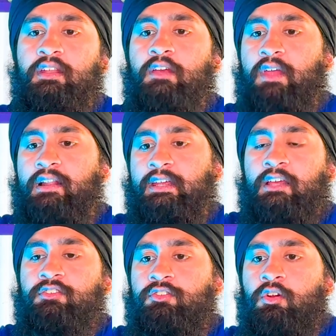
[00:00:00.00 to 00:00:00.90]
if the LA
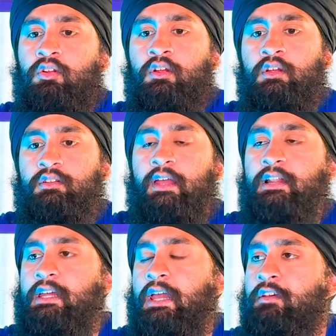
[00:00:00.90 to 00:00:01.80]
Kings are still the LA
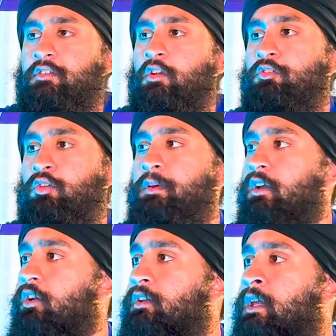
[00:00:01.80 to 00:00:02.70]
Kings, they'll still be a
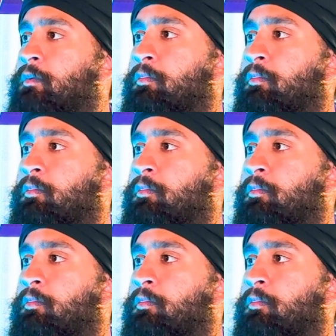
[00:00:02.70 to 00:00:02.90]
good team at